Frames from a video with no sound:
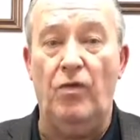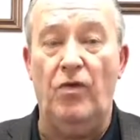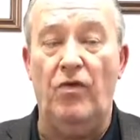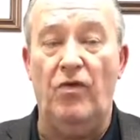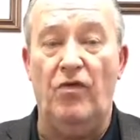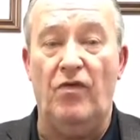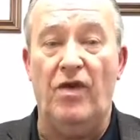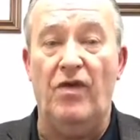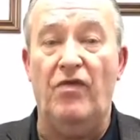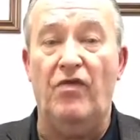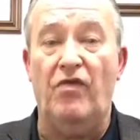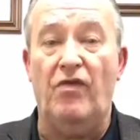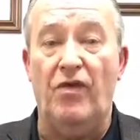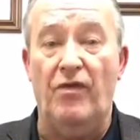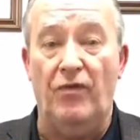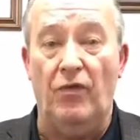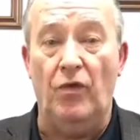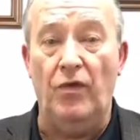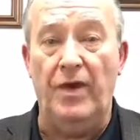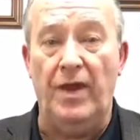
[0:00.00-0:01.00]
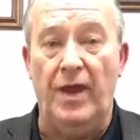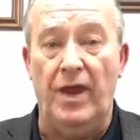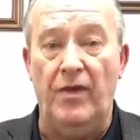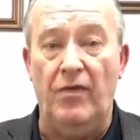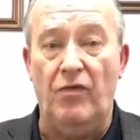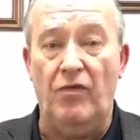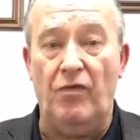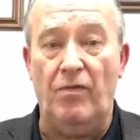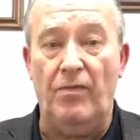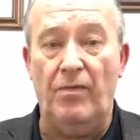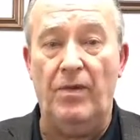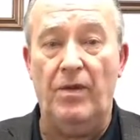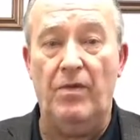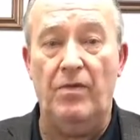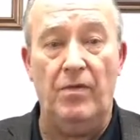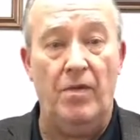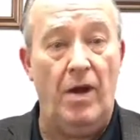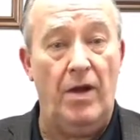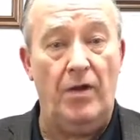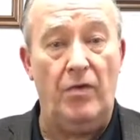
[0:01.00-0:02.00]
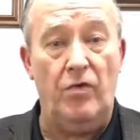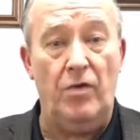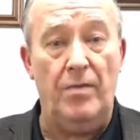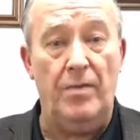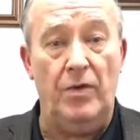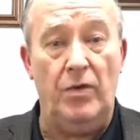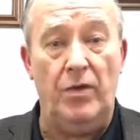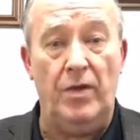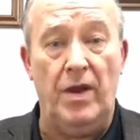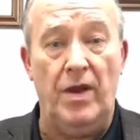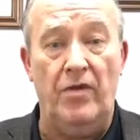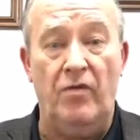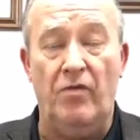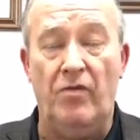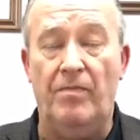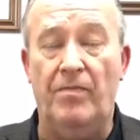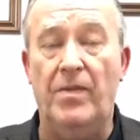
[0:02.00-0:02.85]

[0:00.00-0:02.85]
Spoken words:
which is a civil case, not a criminal case,